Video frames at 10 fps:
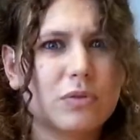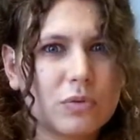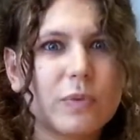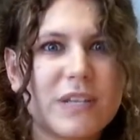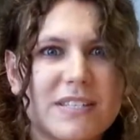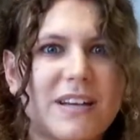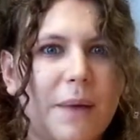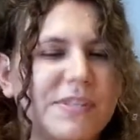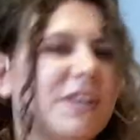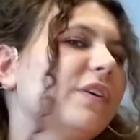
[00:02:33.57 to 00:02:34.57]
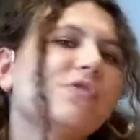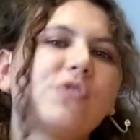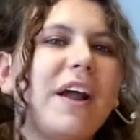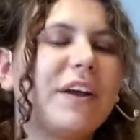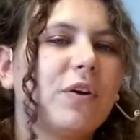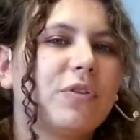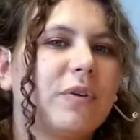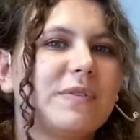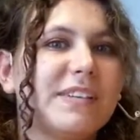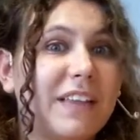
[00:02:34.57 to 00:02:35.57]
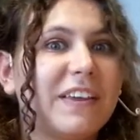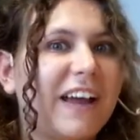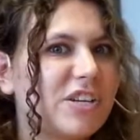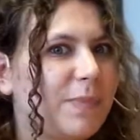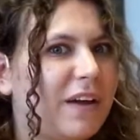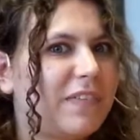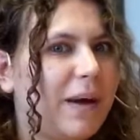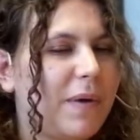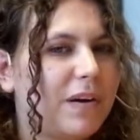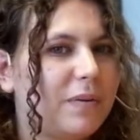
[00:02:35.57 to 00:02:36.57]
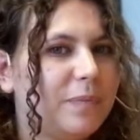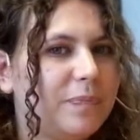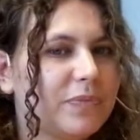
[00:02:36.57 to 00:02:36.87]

3 steps that you can try to go through to get the ketchup out of that bottle.